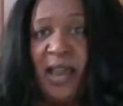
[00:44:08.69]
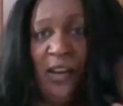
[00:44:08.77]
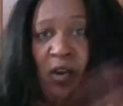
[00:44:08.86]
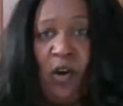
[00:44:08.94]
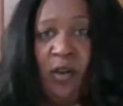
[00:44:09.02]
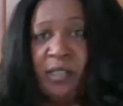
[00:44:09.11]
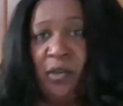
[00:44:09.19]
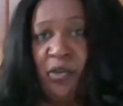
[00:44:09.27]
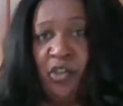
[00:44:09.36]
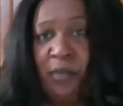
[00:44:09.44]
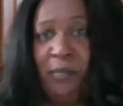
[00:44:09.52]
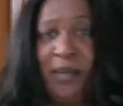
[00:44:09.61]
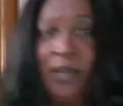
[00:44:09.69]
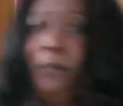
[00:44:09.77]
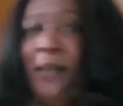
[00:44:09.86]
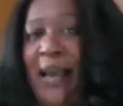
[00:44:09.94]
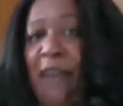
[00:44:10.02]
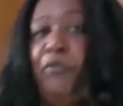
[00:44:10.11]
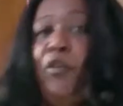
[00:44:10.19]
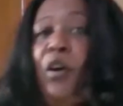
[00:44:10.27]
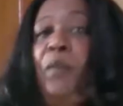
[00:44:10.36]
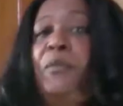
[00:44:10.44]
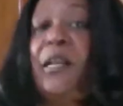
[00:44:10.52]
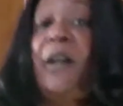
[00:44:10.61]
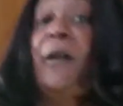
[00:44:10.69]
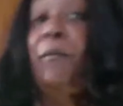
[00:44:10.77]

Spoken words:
and all social media platforms,